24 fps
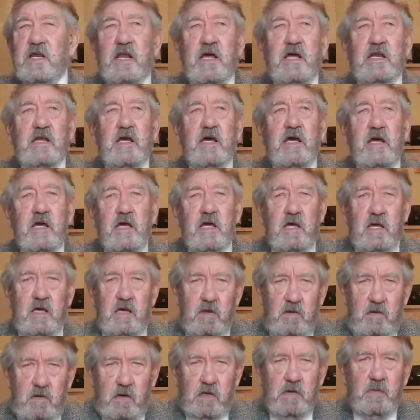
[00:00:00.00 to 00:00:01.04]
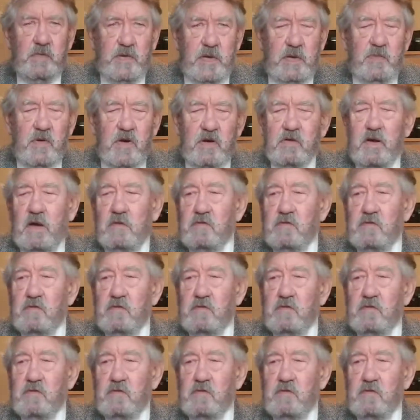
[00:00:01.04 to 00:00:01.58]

in it. A lot of people